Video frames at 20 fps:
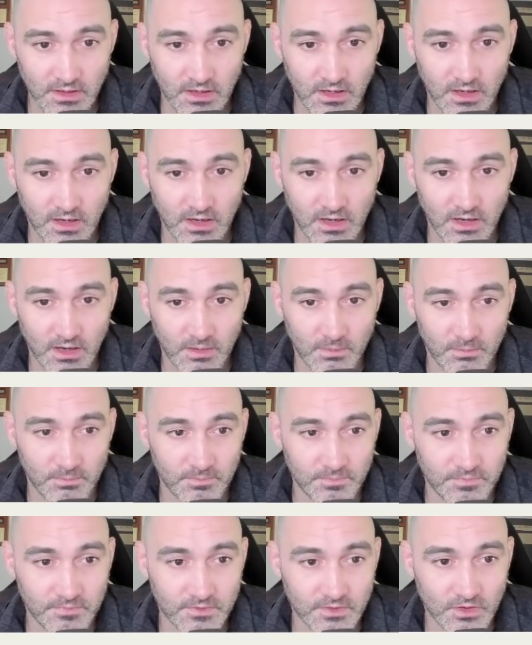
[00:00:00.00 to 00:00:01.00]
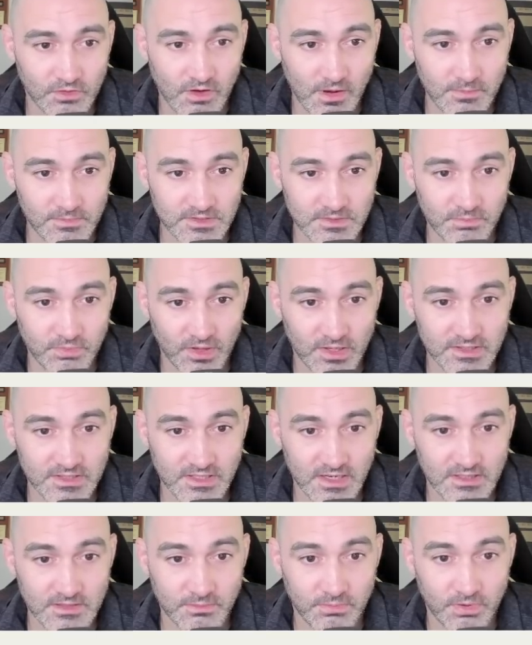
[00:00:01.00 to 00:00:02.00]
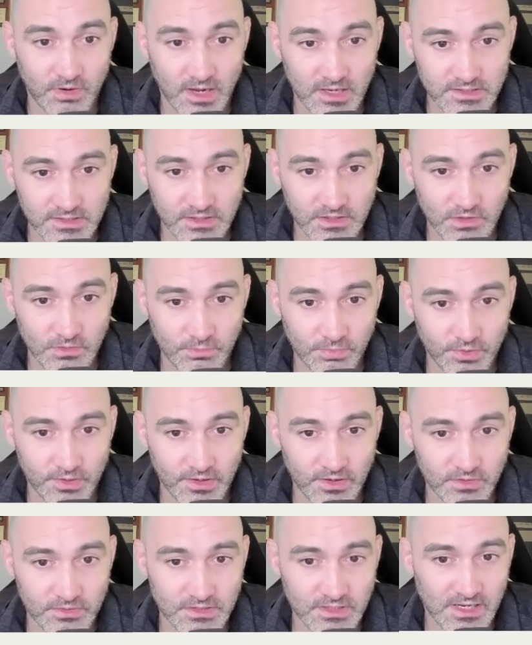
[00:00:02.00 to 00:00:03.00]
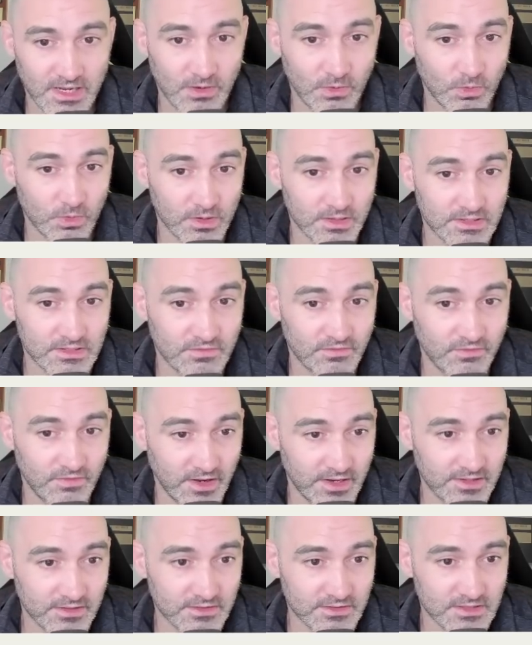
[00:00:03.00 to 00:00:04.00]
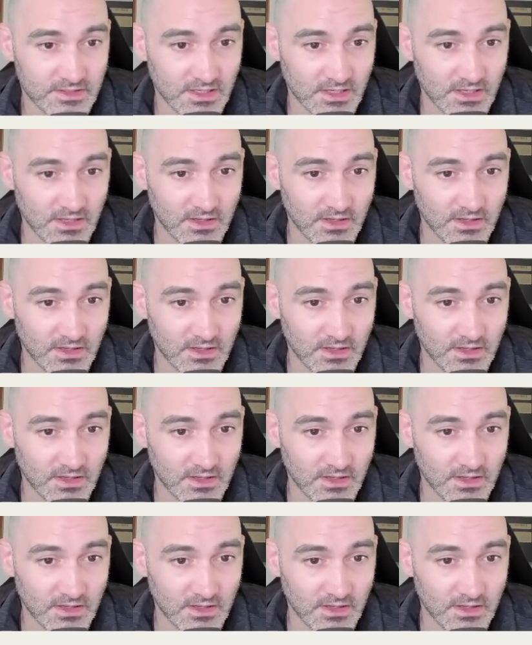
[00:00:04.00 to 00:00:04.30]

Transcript: Um, the Kremlin has pledged not to prosecute Prigozhin or his fighters.